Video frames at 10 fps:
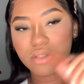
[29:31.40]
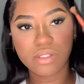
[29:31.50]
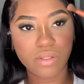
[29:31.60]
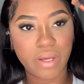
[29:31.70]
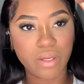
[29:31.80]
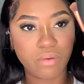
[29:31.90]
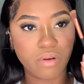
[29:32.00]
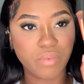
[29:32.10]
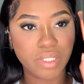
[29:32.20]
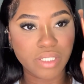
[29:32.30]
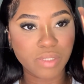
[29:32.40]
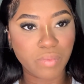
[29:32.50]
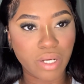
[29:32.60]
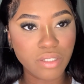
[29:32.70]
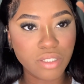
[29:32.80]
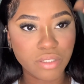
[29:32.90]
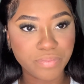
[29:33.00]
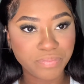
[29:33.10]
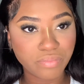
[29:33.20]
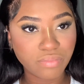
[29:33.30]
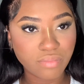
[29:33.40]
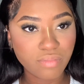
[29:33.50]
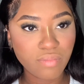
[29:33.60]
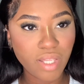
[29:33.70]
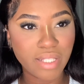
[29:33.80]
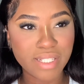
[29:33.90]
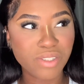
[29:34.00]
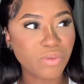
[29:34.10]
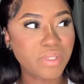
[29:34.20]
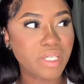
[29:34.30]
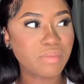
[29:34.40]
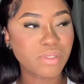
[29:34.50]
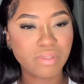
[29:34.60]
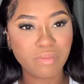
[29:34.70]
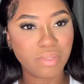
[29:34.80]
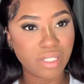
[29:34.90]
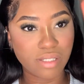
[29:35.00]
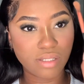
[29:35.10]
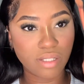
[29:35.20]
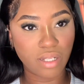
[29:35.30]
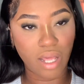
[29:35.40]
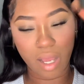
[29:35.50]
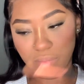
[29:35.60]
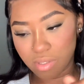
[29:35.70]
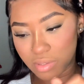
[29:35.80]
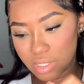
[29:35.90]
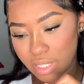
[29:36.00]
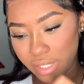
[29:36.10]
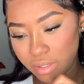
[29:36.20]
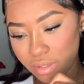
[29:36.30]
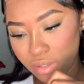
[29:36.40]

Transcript: So I go on with this brush. There's no name to it, but it's in an Amazon set.